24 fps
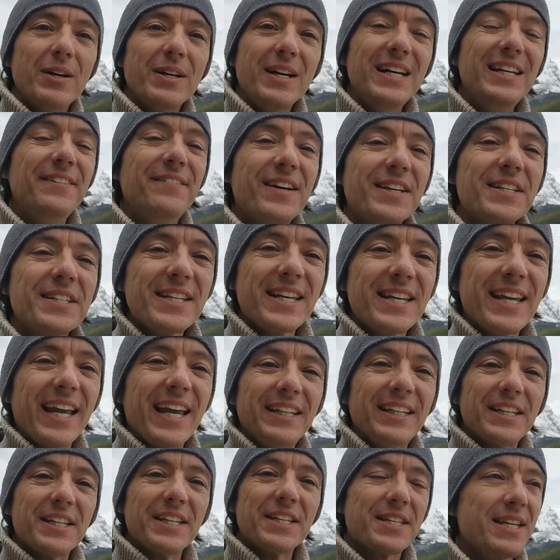
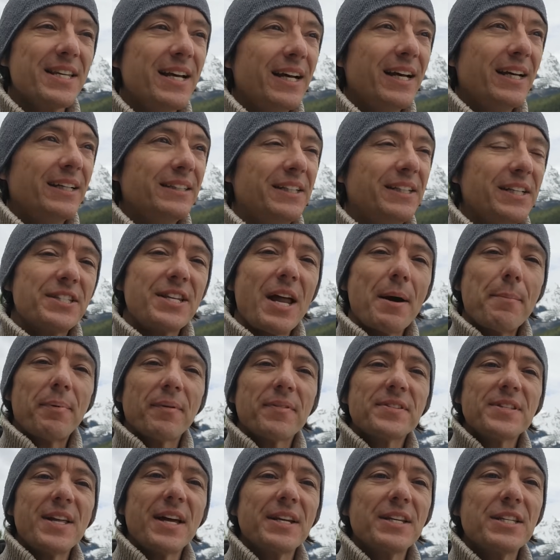investigate this these type of
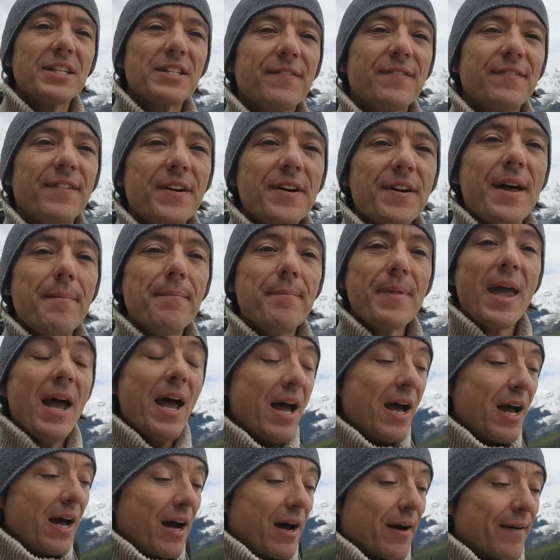studies further
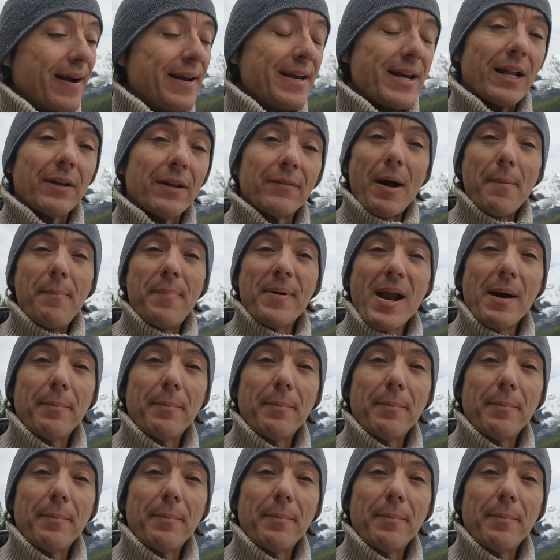all right i'll wrap it